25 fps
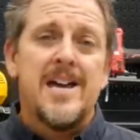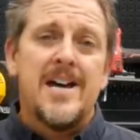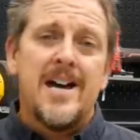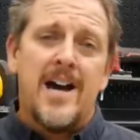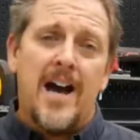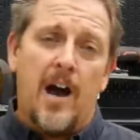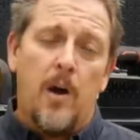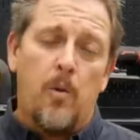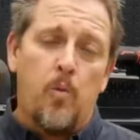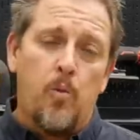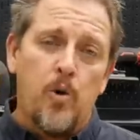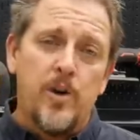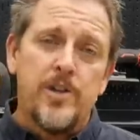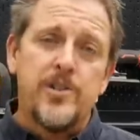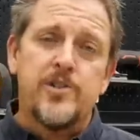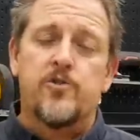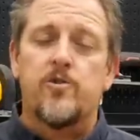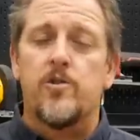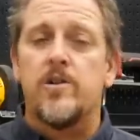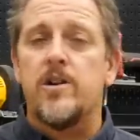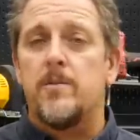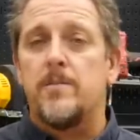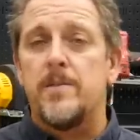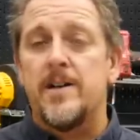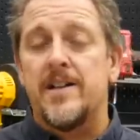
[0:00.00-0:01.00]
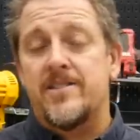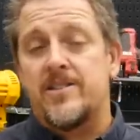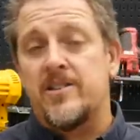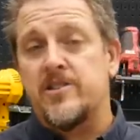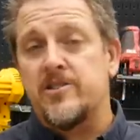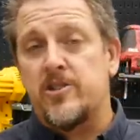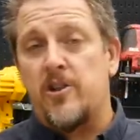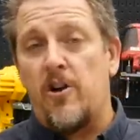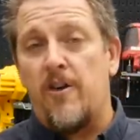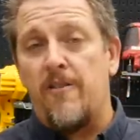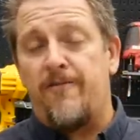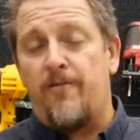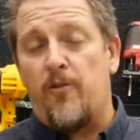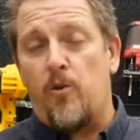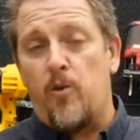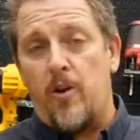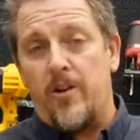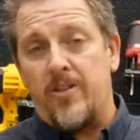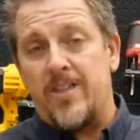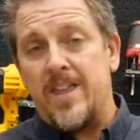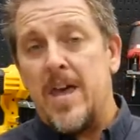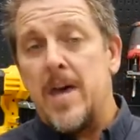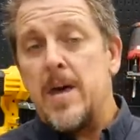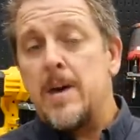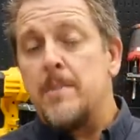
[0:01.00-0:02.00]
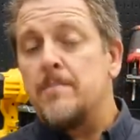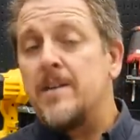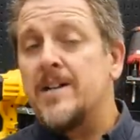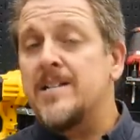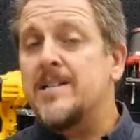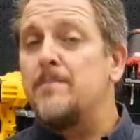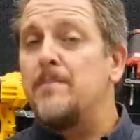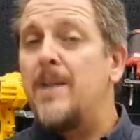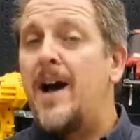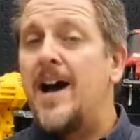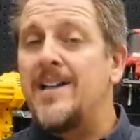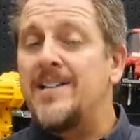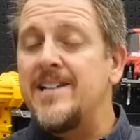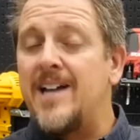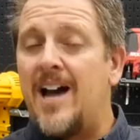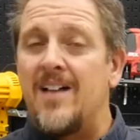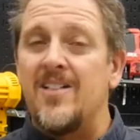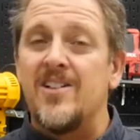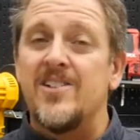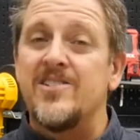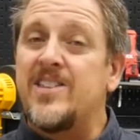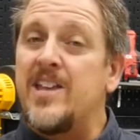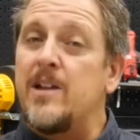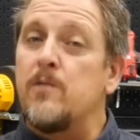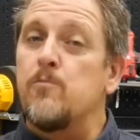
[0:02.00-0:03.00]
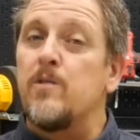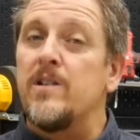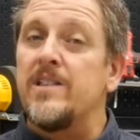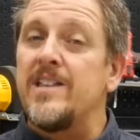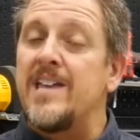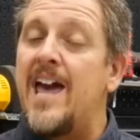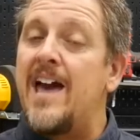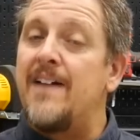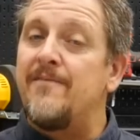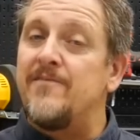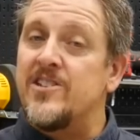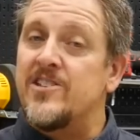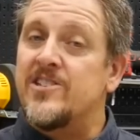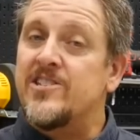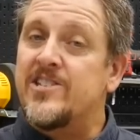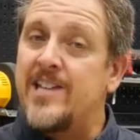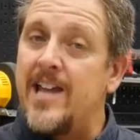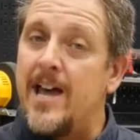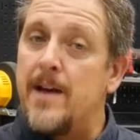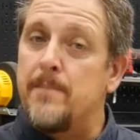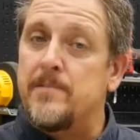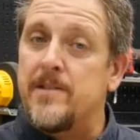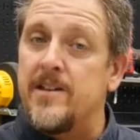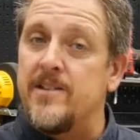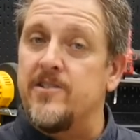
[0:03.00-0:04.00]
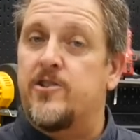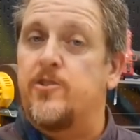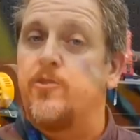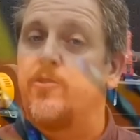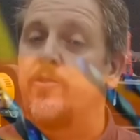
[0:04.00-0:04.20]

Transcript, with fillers: uh, wood drill bits, and so forth. But to my knowledge, they really haven't stepped into